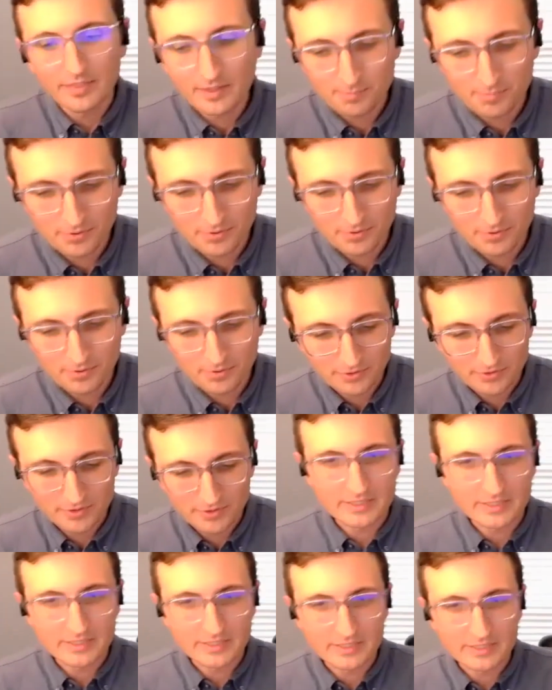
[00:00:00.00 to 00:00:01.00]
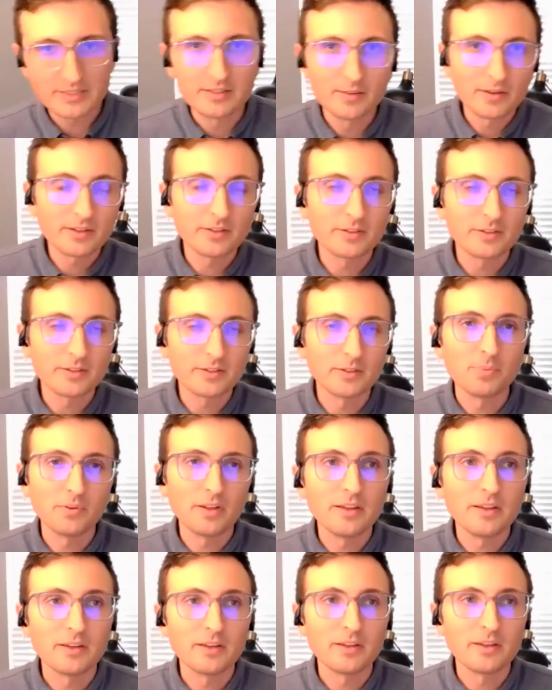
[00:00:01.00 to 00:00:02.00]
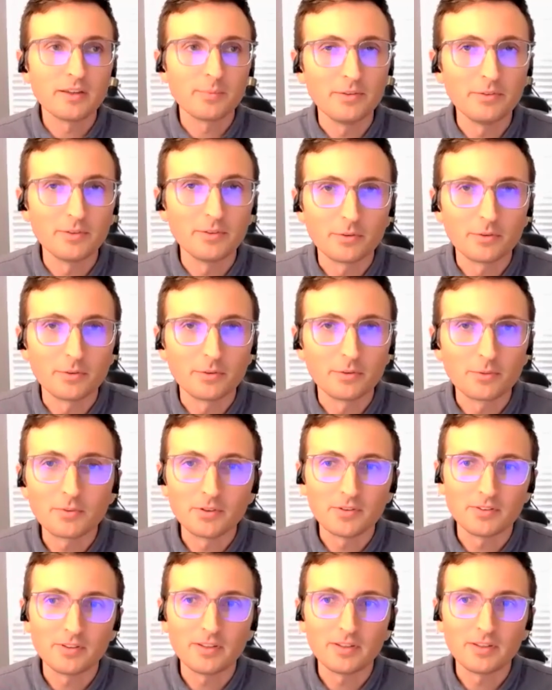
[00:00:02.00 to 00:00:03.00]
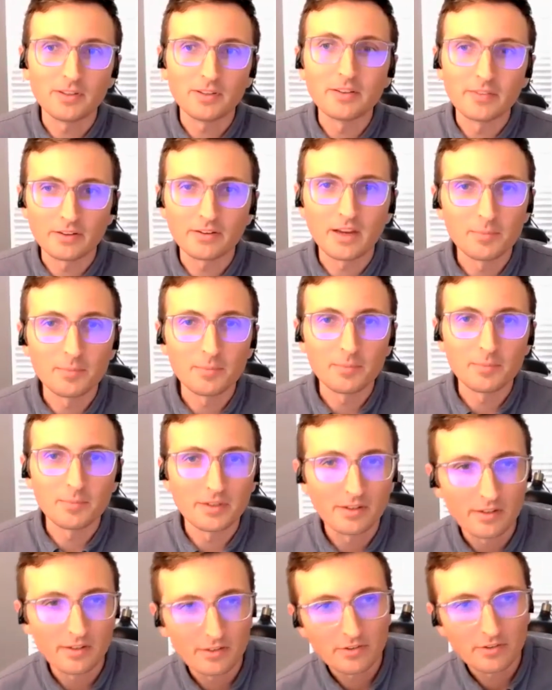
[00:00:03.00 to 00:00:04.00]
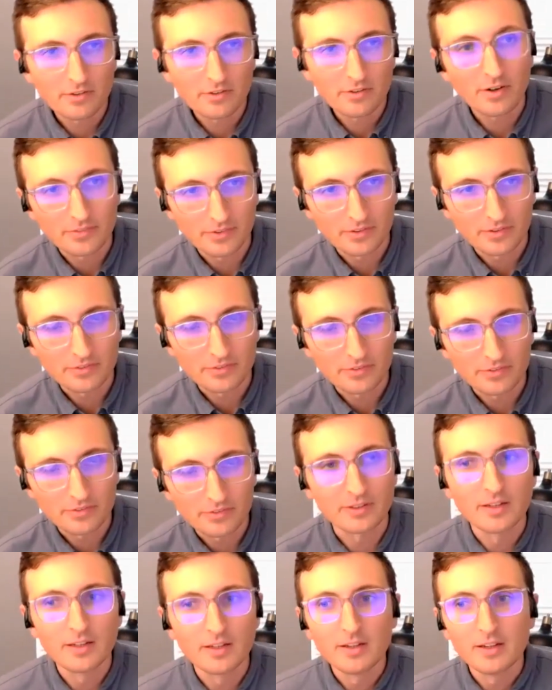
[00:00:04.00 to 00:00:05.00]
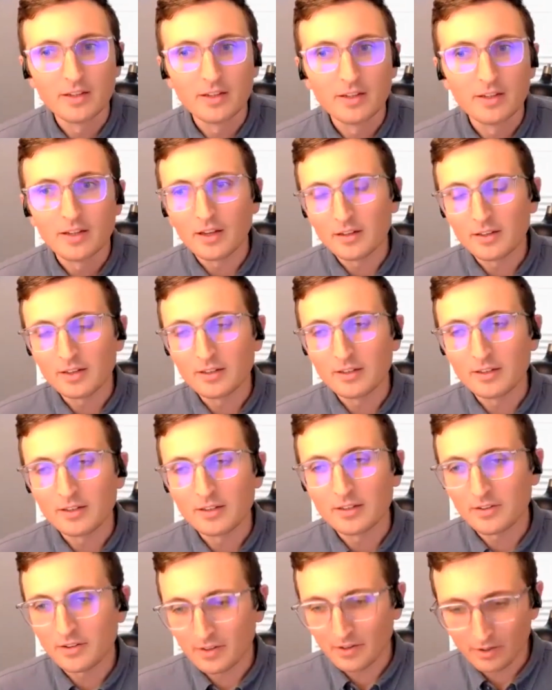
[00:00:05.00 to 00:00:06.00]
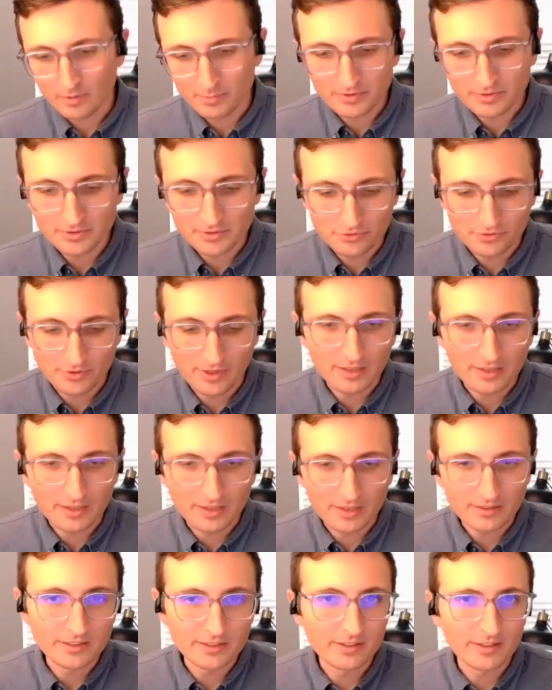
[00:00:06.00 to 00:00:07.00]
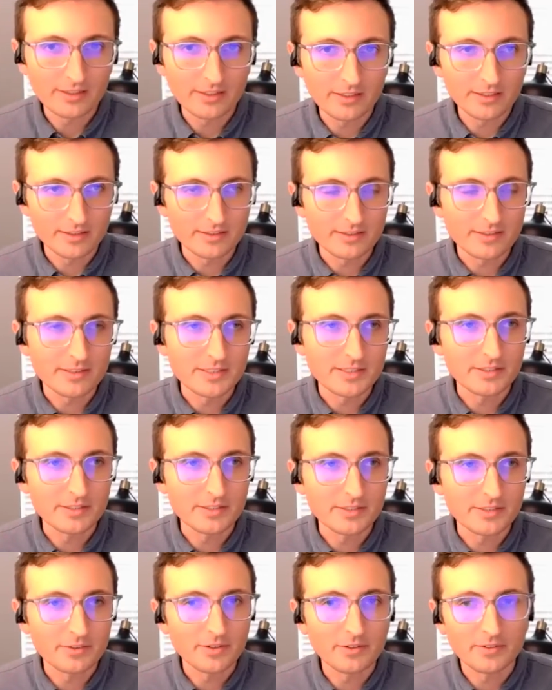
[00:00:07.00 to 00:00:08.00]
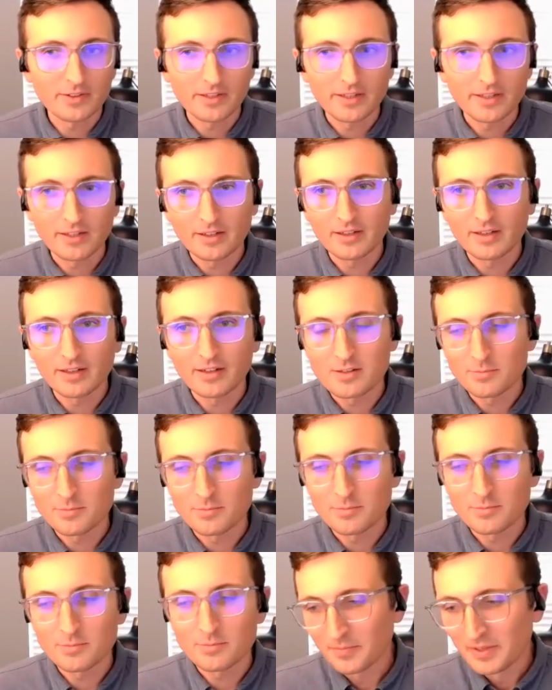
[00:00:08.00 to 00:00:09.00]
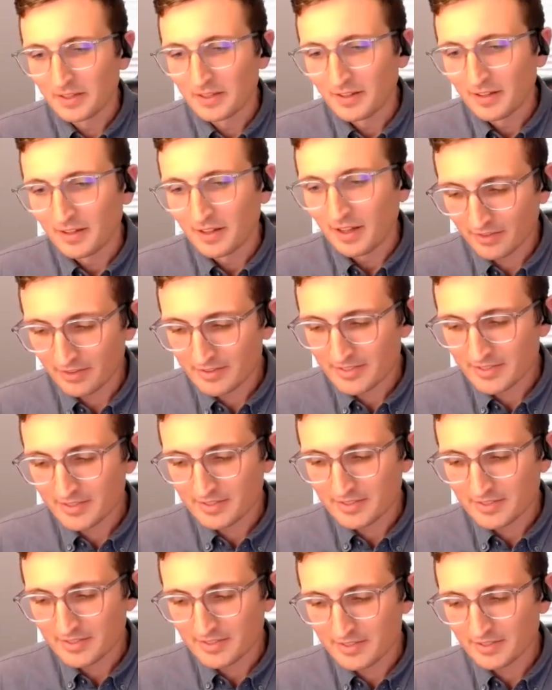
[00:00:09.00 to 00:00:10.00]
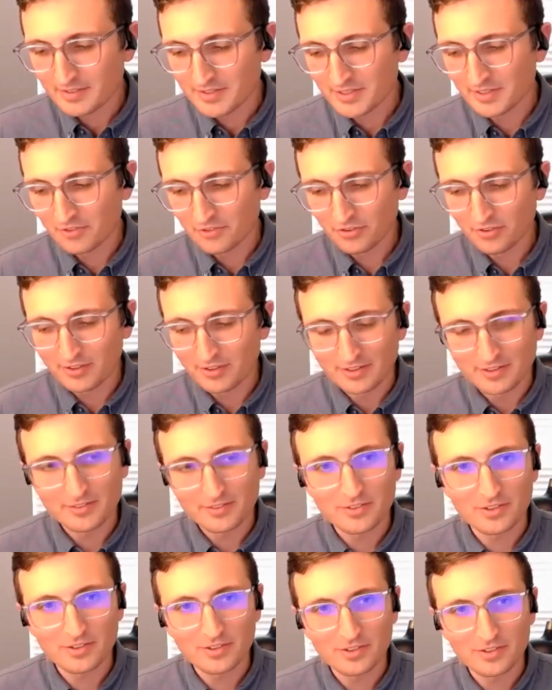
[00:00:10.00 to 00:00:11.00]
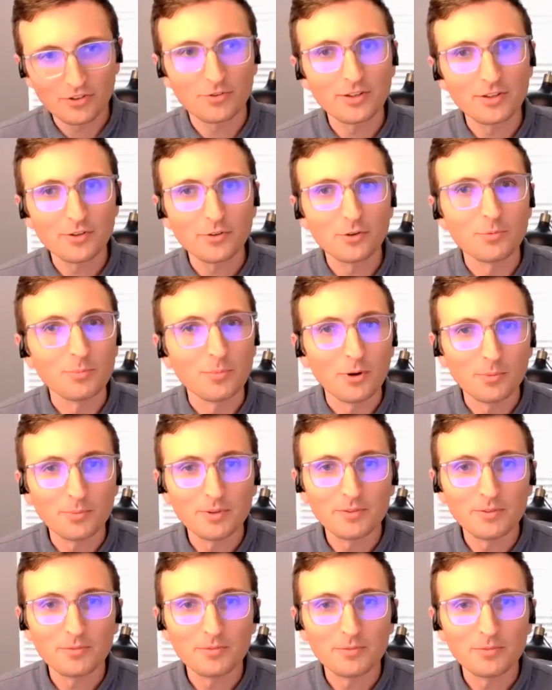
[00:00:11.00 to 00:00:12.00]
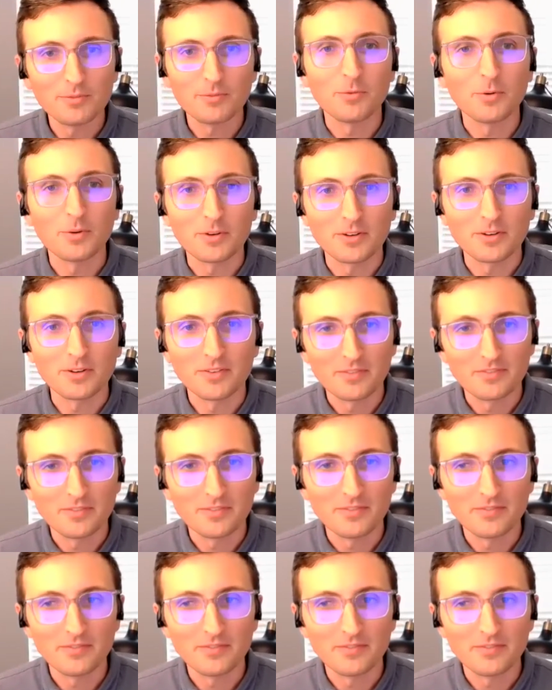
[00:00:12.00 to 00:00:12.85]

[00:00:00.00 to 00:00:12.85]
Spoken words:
I think Purdue could play a pivotal role in the climate crisis and carbon neutrality and getting to zero. This is such a critical moment for